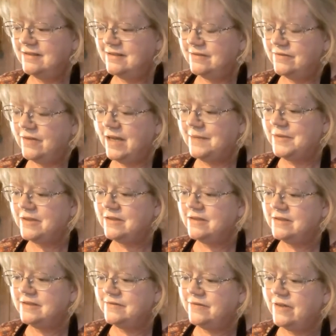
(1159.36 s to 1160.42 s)

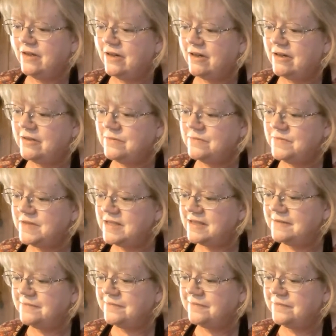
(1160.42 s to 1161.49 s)
Fiber and Farms.
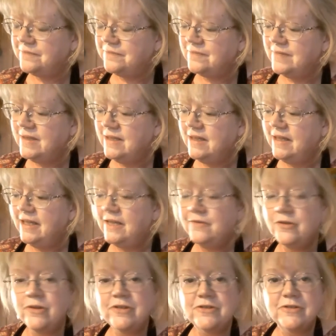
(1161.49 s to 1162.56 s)
If
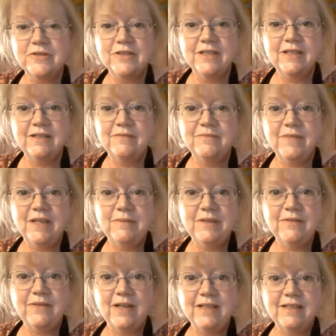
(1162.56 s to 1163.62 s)
you're interested in maybe
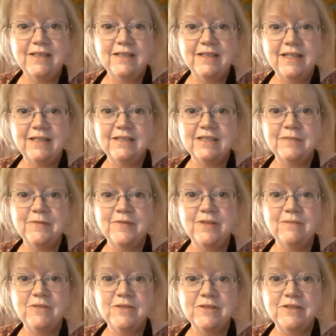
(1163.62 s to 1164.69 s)
getting some of the
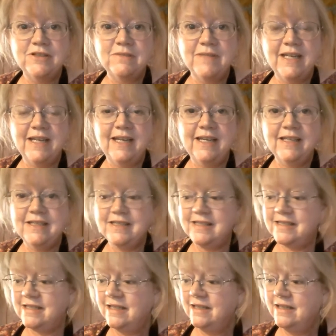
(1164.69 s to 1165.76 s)
Music to My Hands,
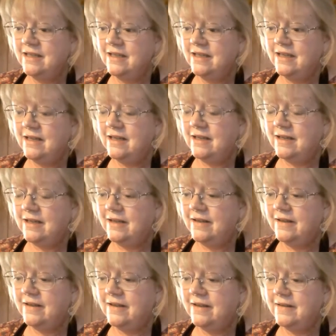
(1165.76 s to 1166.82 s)

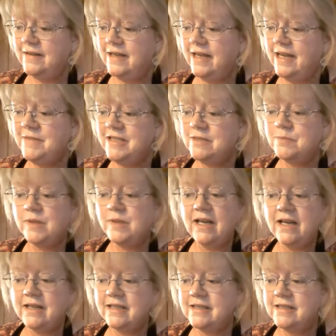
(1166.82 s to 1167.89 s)
Amy's
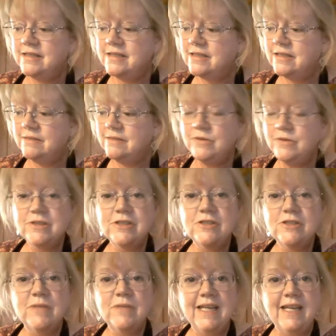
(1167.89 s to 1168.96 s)
blog is
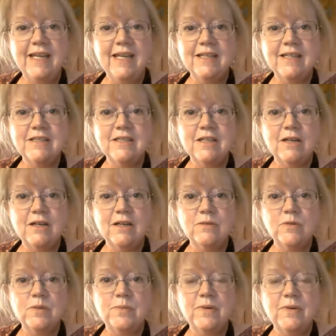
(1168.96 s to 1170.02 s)

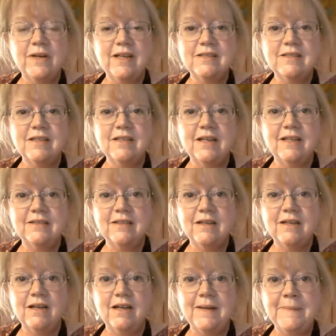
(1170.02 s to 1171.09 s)

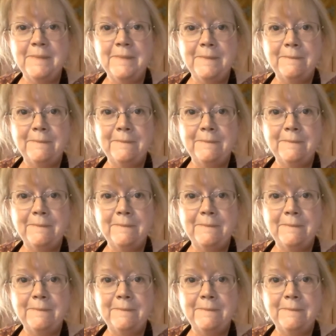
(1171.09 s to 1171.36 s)
musictomyhands.wordpress.com.